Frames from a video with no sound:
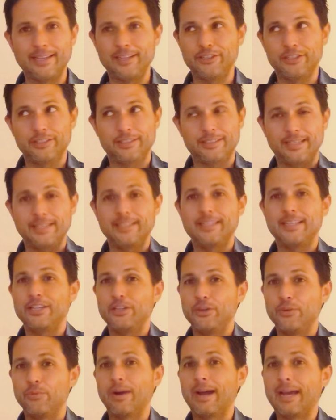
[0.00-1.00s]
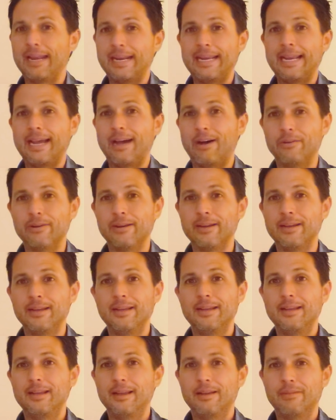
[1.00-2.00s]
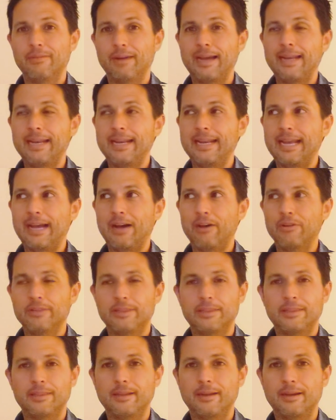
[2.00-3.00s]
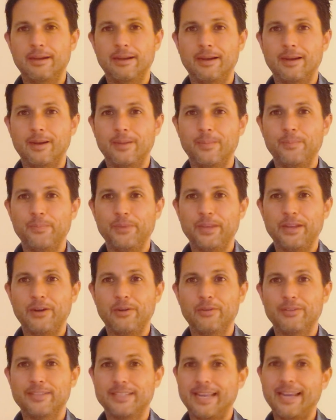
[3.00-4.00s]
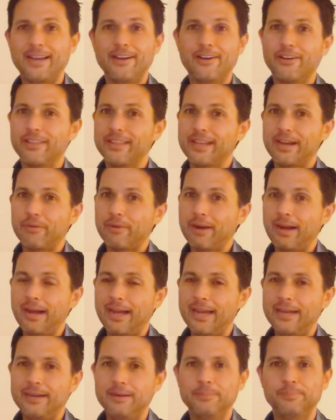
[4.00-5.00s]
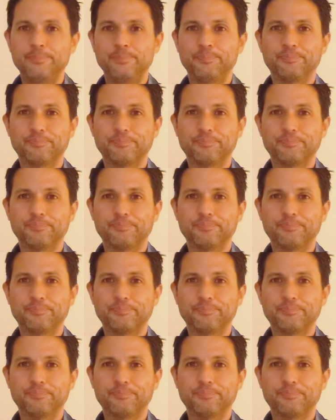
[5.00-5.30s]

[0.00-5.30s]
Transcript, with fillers: They just continue riding out, you know, staying on that ride